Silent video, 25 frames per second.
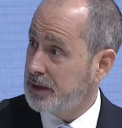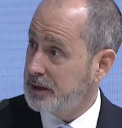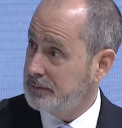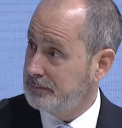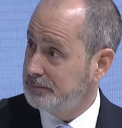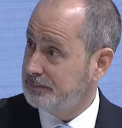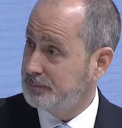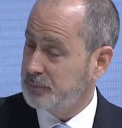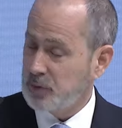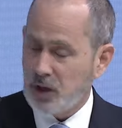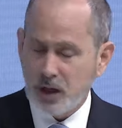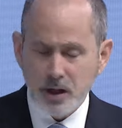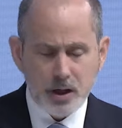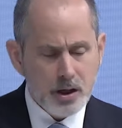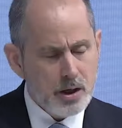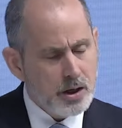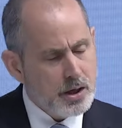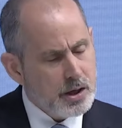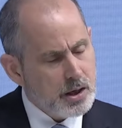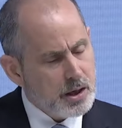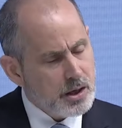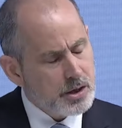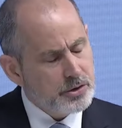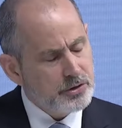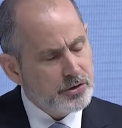Right?
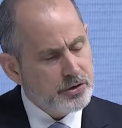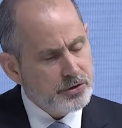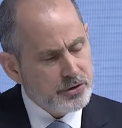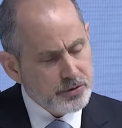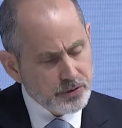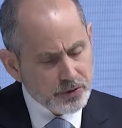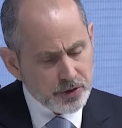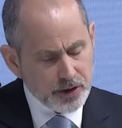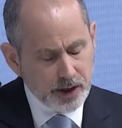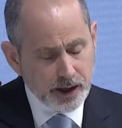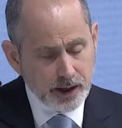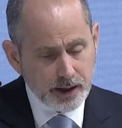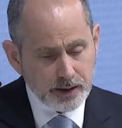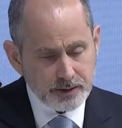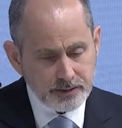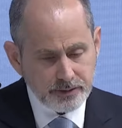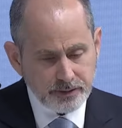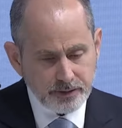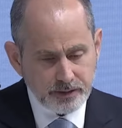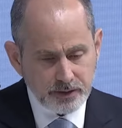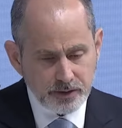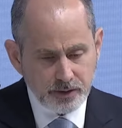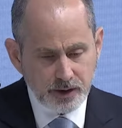To do that,